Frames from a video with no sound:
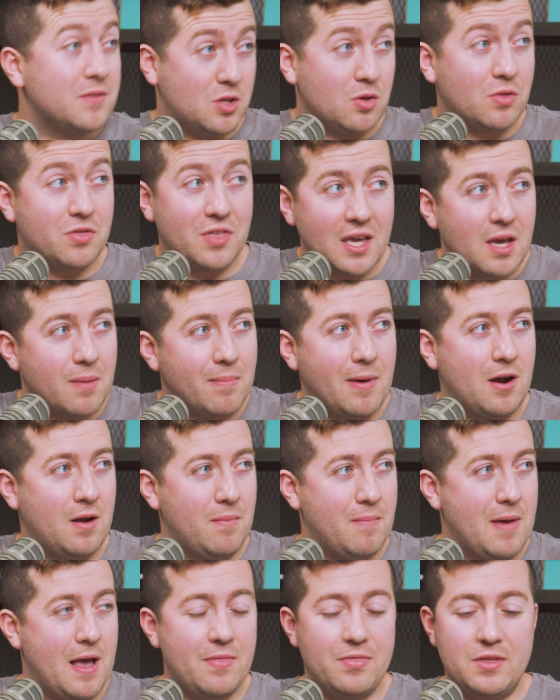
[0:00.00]
to think about it,
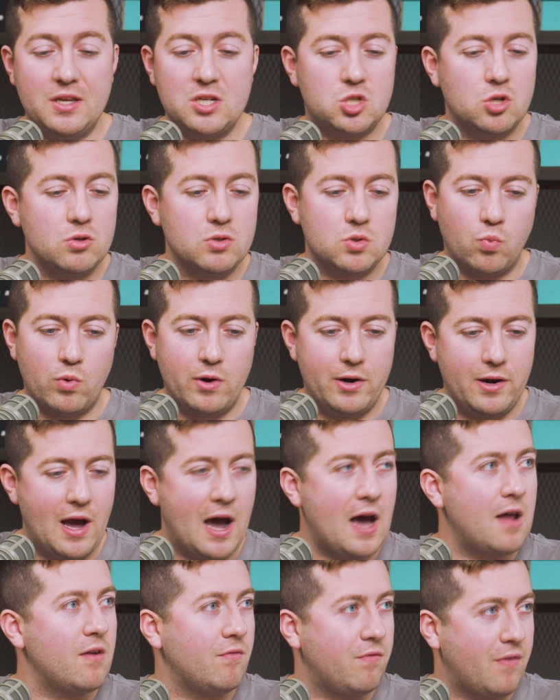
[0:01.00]
man, these shoes were
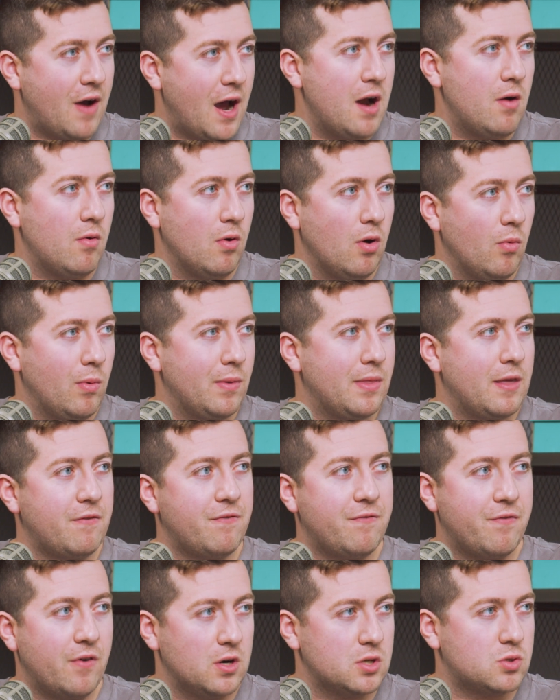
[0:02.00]
not viral when they
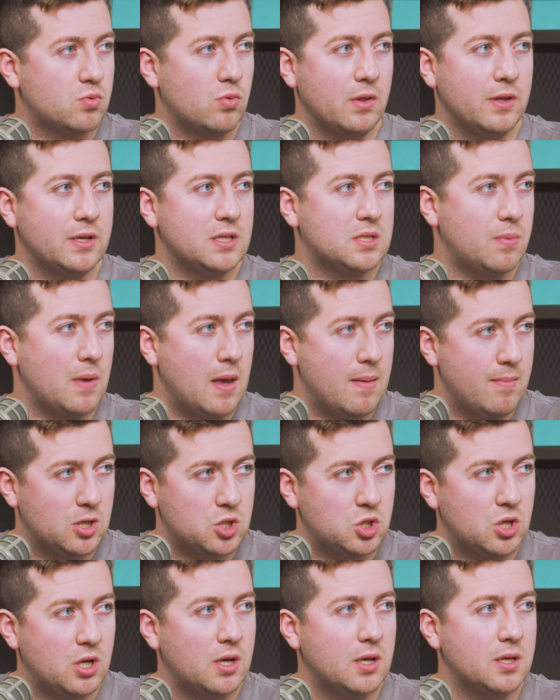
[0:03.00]
first released
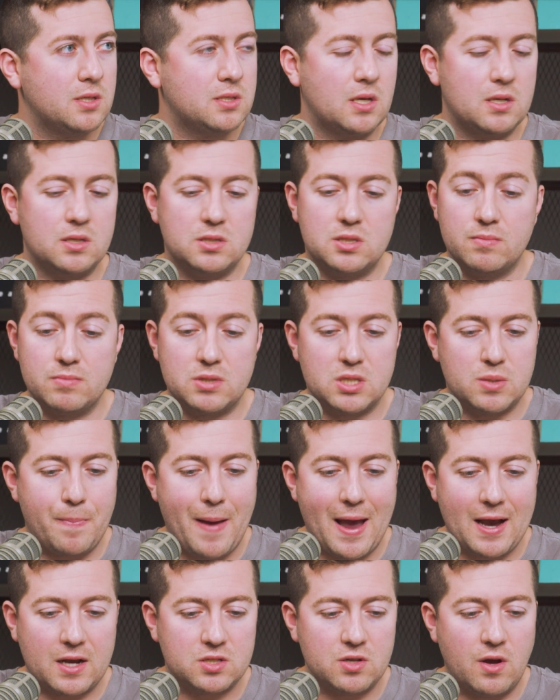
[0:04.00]
images and some
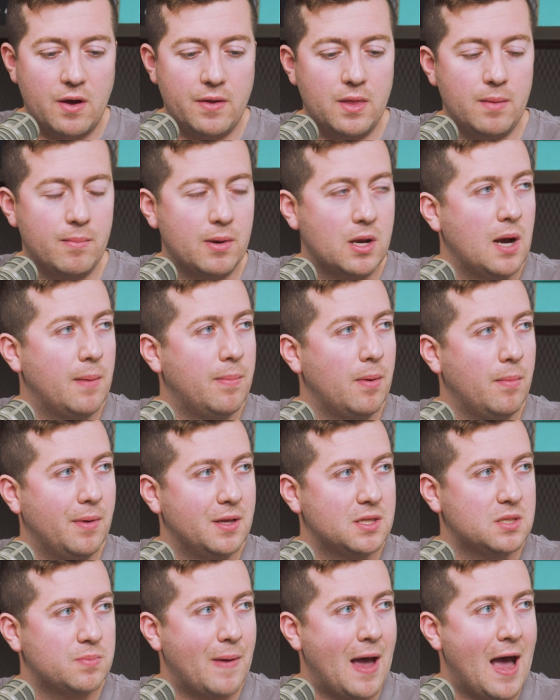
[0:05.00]
specs on them a couple
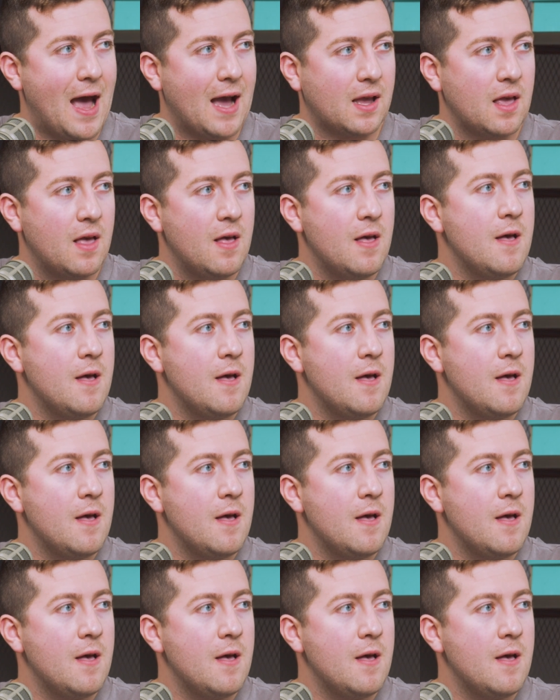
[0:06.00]
months back.